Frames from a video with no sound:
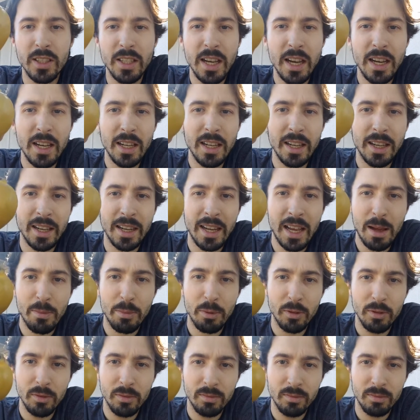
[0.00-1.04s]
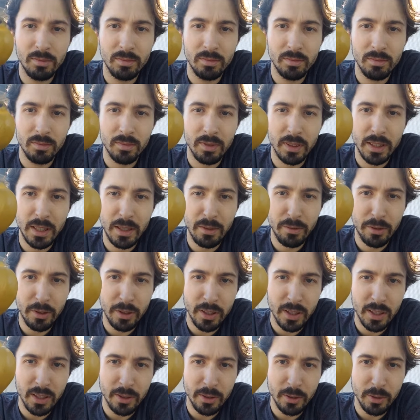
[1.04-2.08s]
kind of like an apple, except for
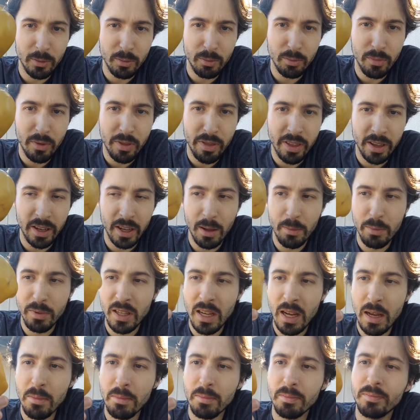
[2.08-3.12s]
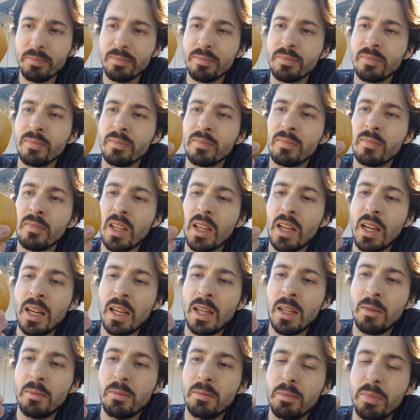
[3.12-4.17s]
this little thing up top.
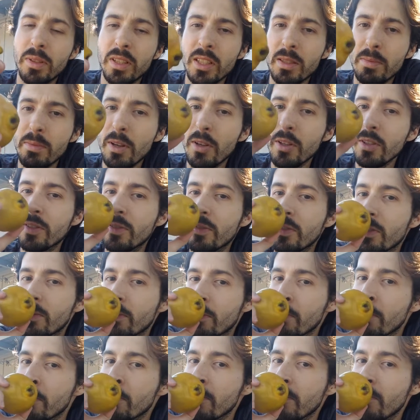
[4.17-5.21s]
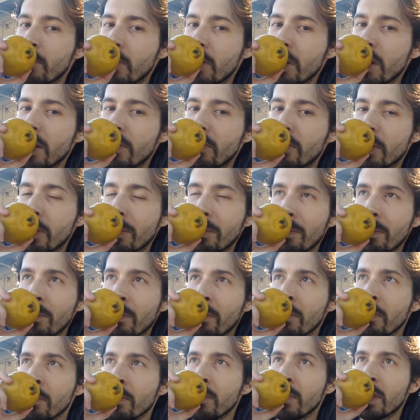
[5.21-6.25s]
But it smells very different.
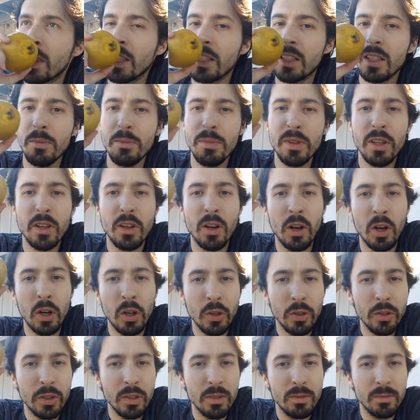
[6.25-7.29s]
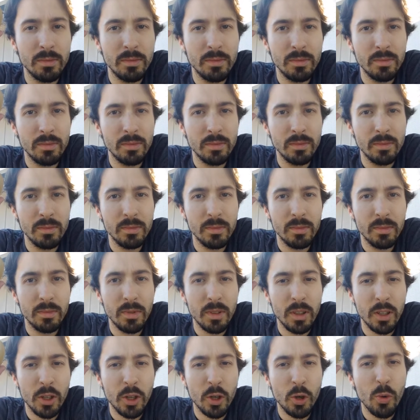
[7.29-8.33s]
It's something called
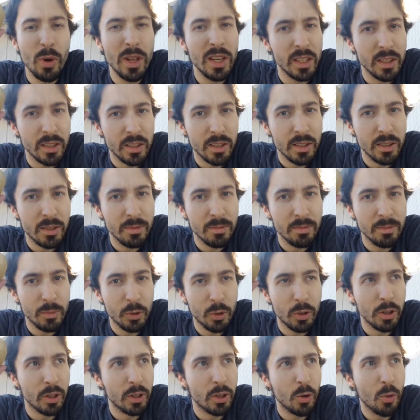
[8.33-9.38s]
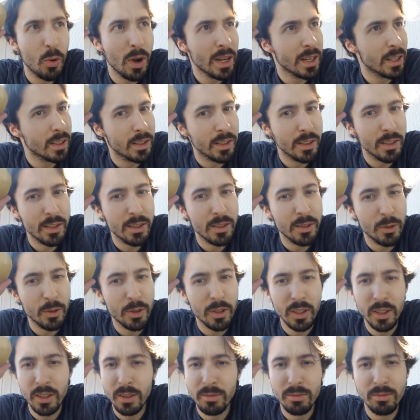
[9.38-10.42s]
a quince, or a quince,
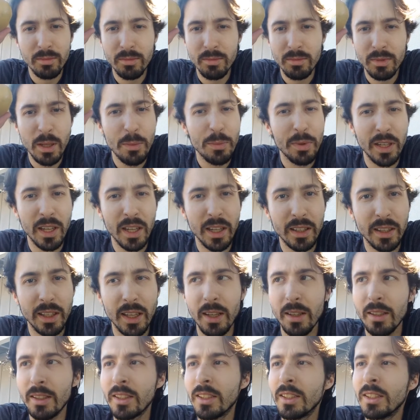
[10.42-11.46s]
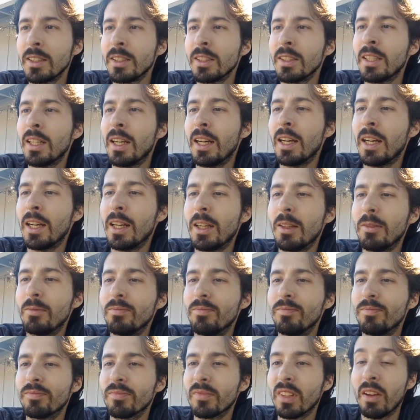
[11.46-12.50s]
or something like that. I've
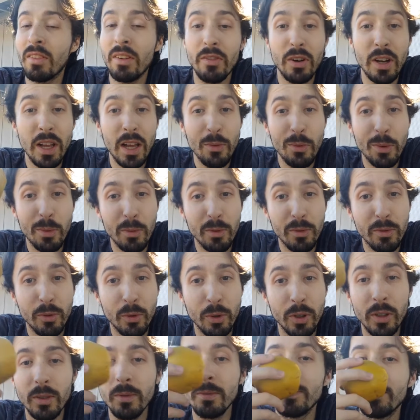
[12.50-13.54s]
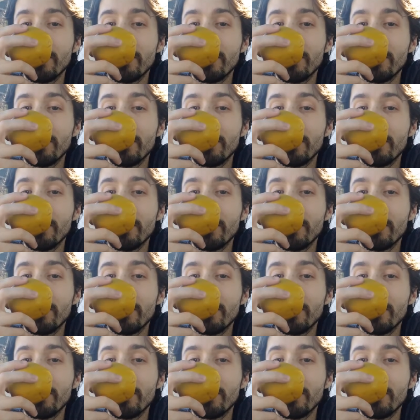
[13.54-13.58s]
never had one before,